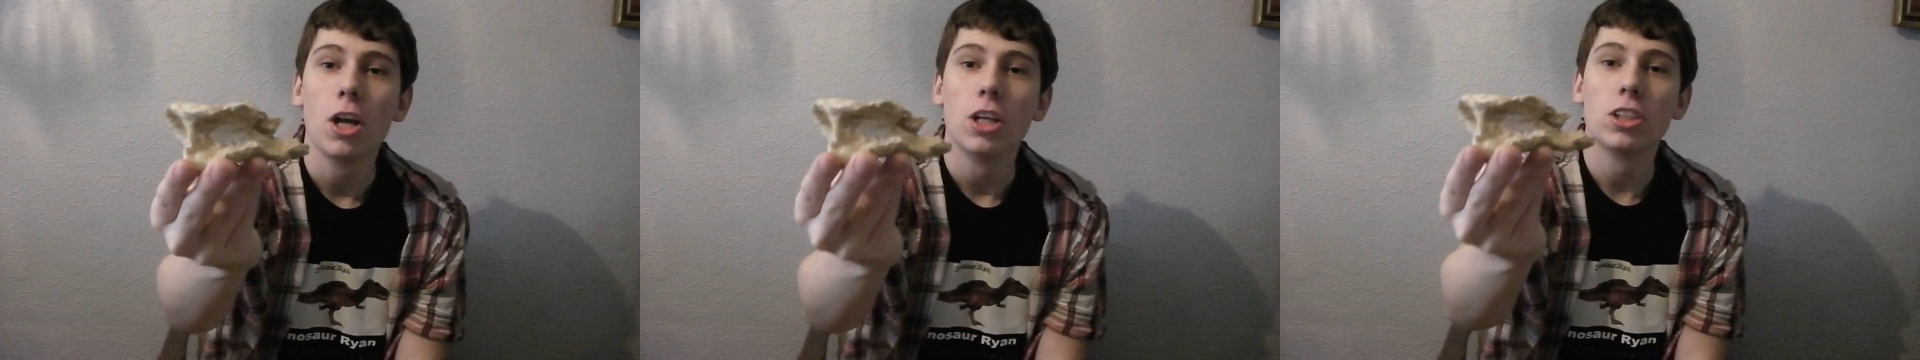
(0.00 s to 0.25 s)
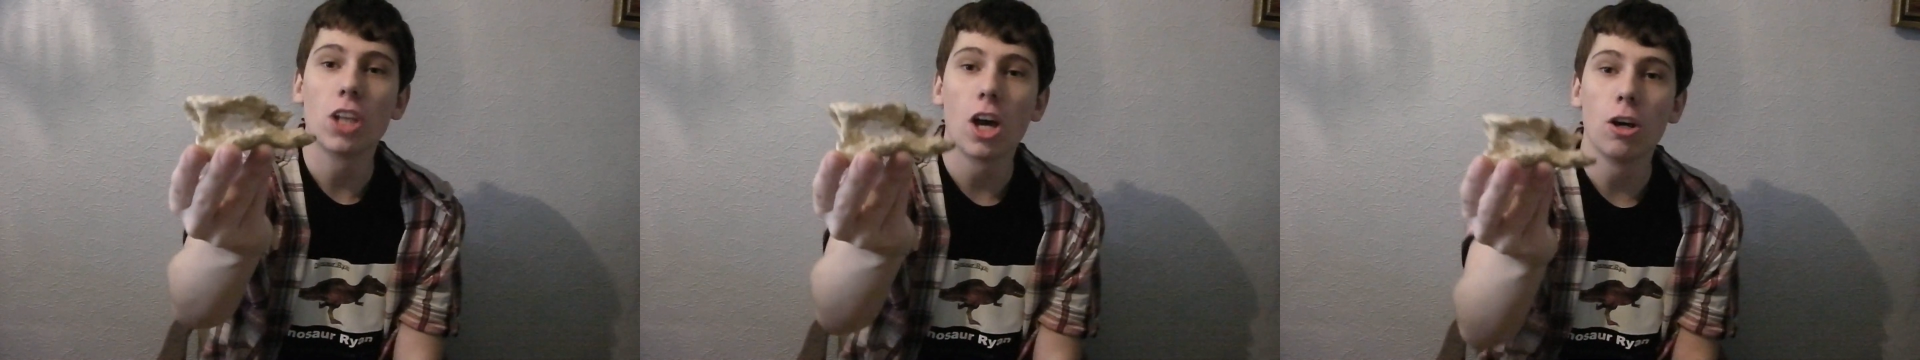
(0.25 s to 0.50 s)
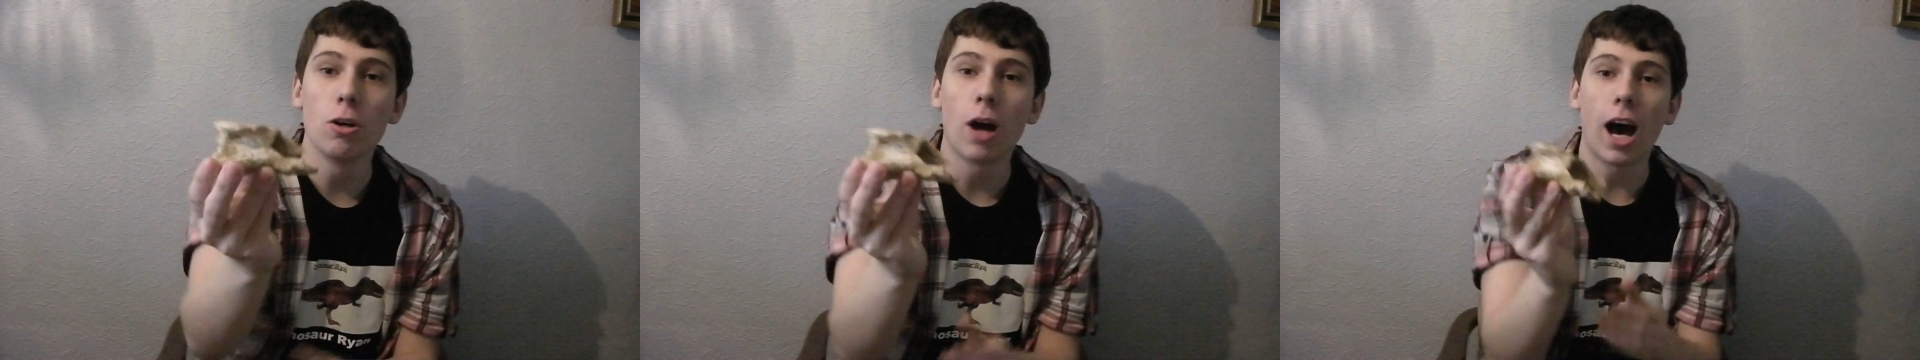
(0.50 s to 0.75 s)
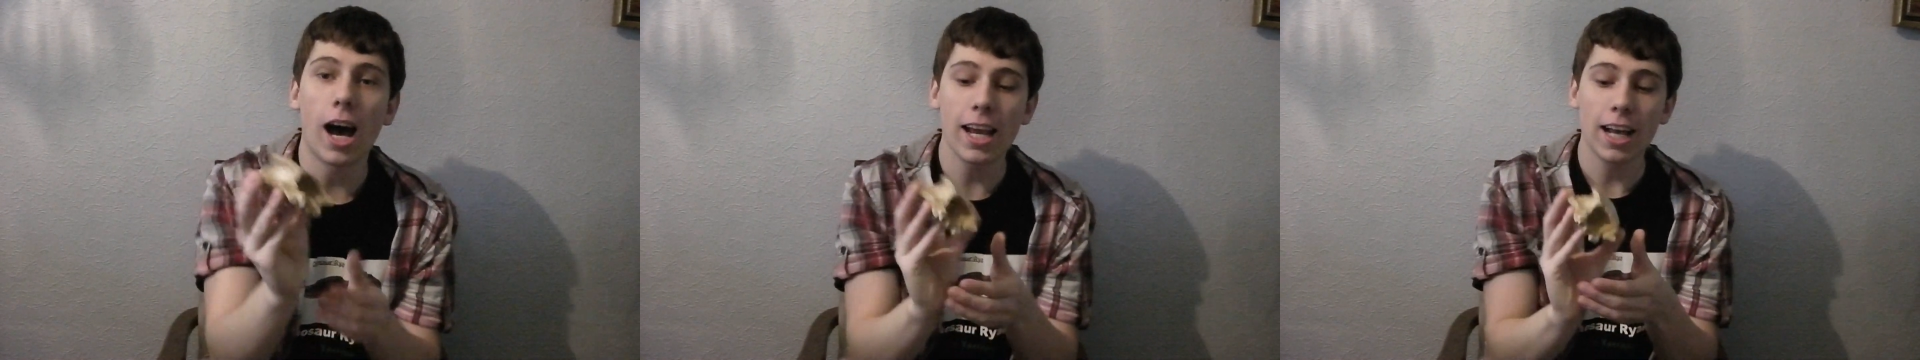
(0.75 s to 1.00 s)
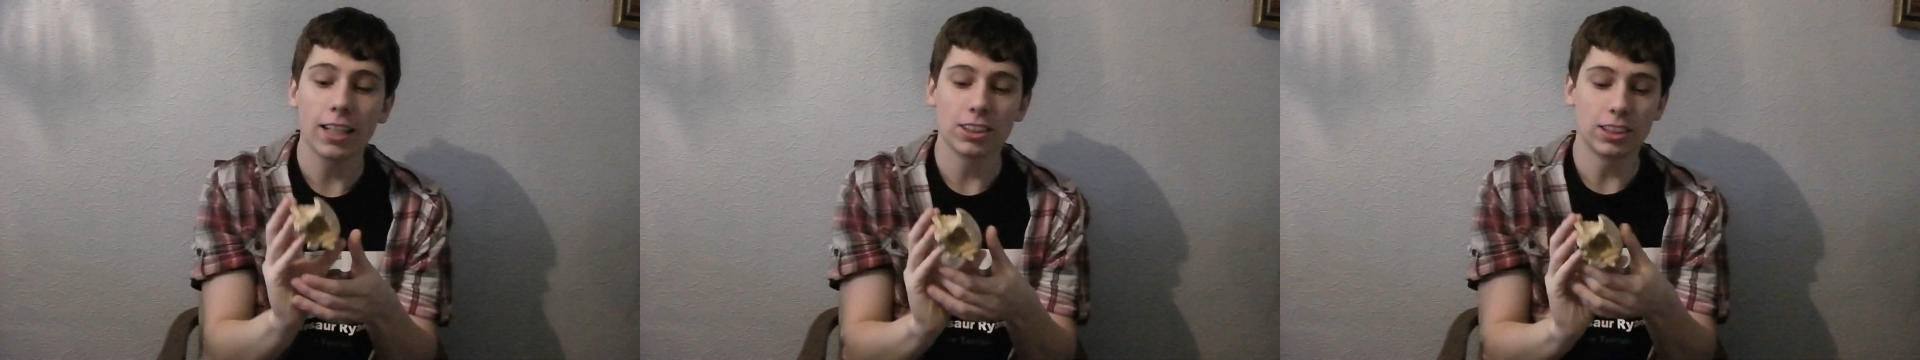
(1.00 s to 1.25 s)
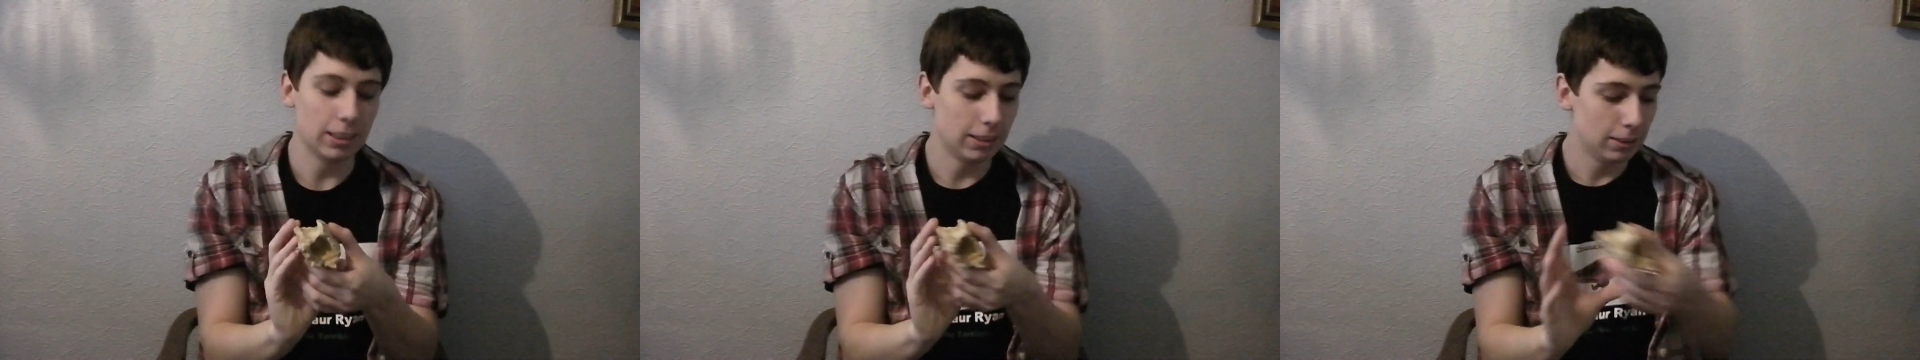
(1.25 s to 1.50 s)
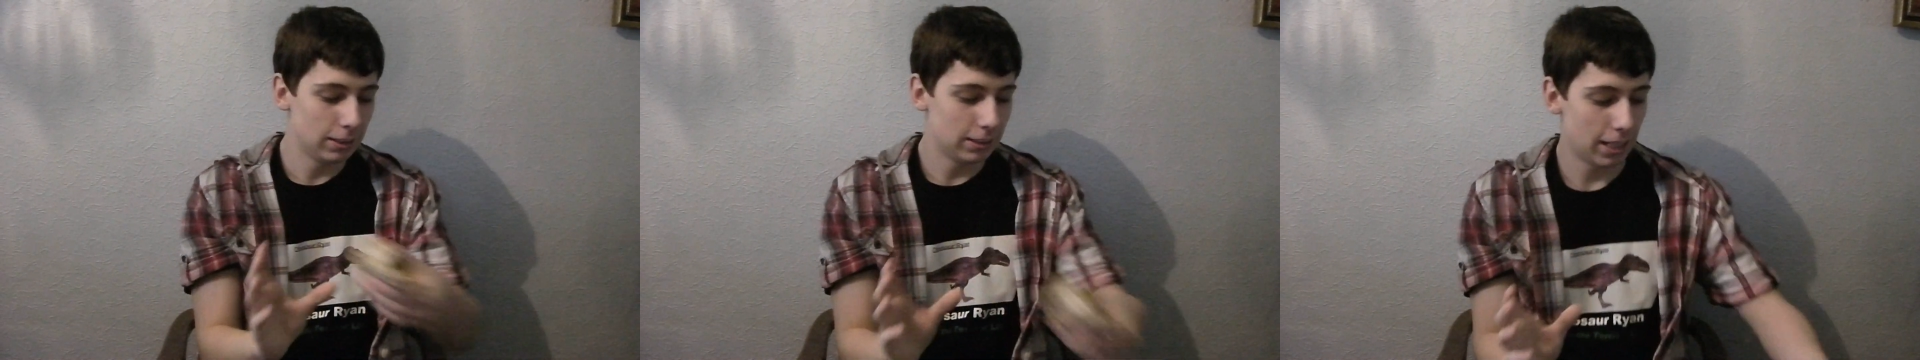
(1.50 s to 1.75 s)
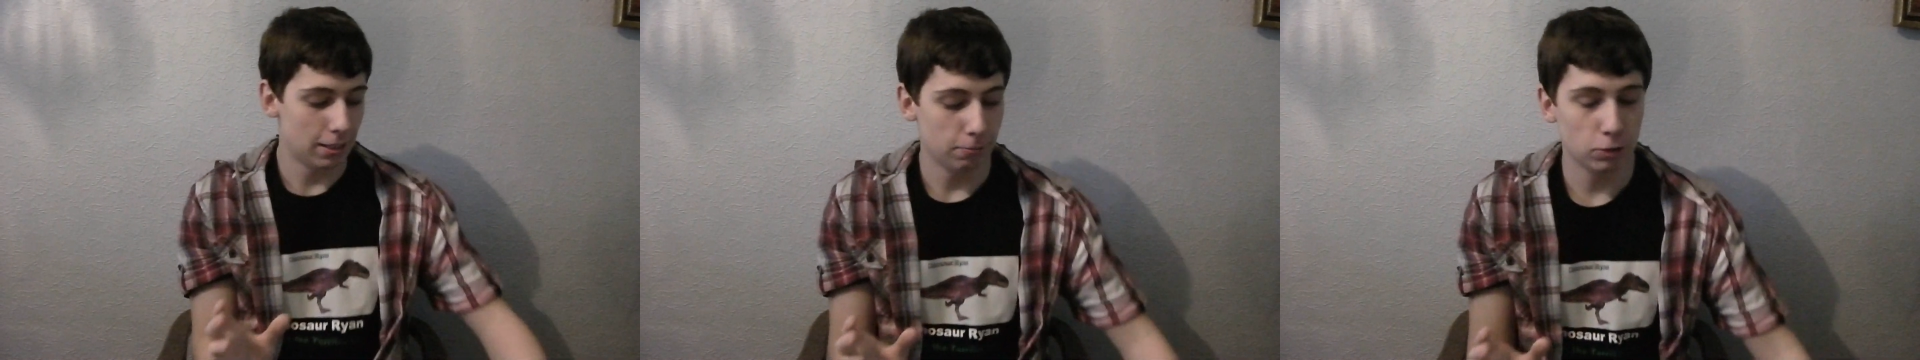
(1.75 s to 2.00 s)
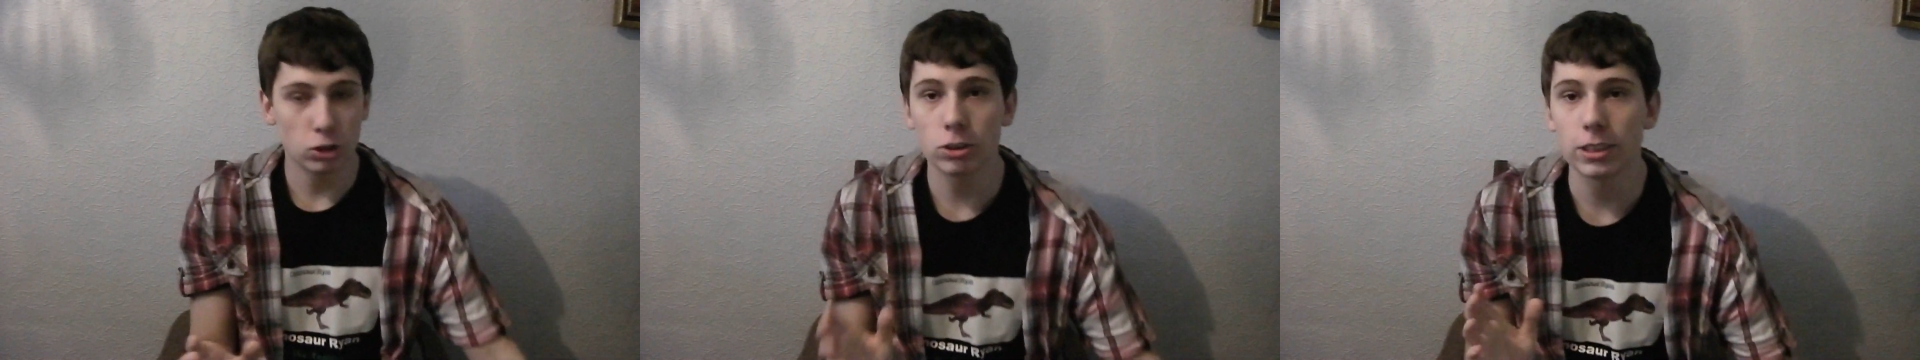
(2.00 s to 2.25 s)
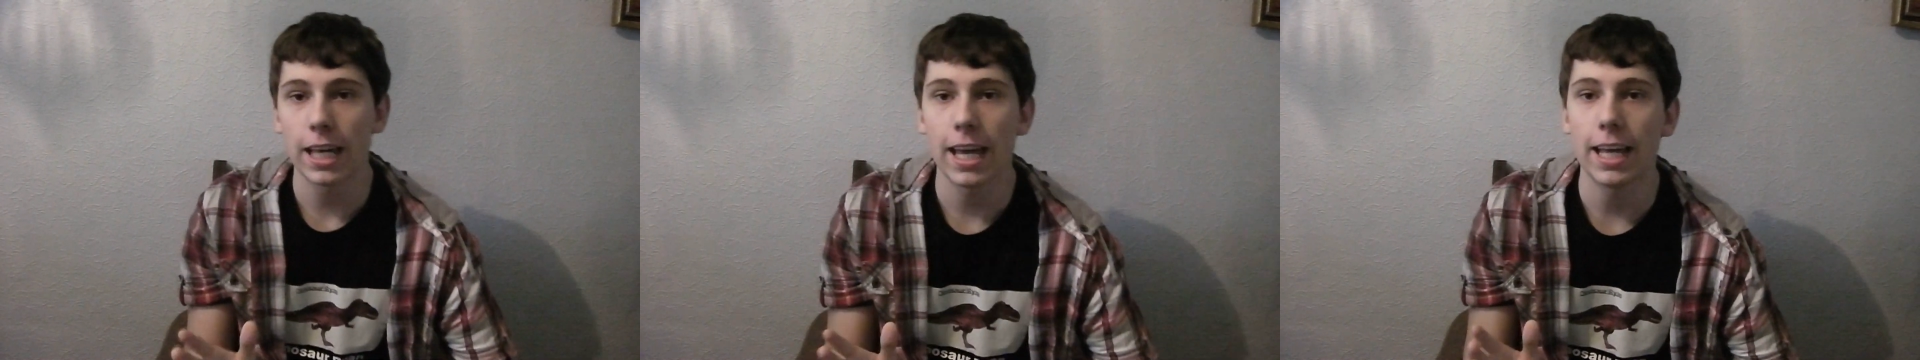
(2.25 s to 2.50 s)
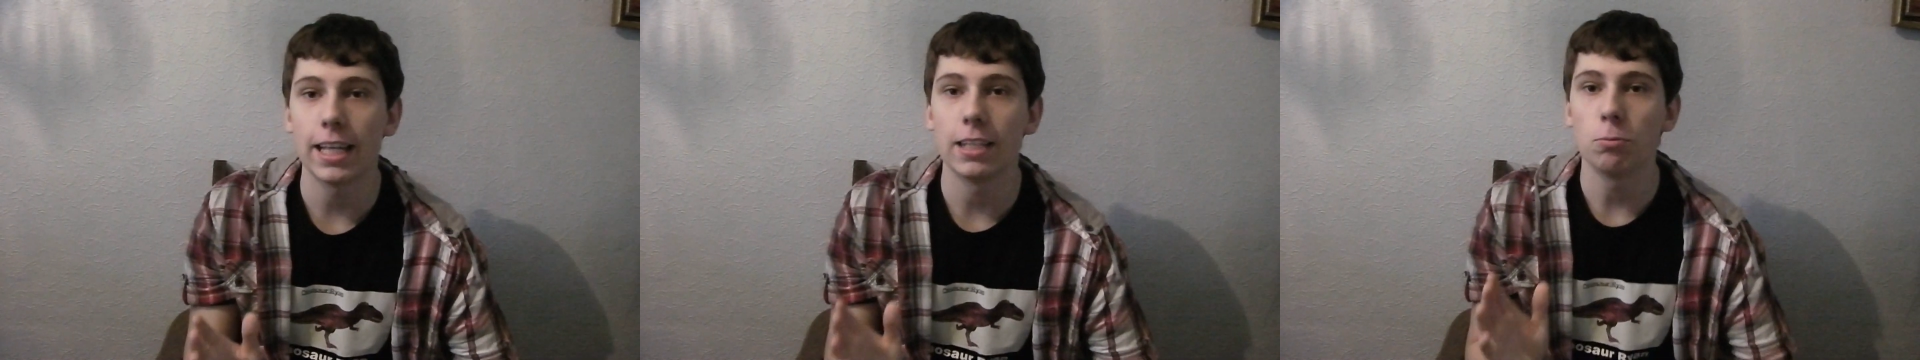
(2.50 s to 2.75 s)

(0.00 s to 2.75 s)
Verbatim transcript: So I actually take good care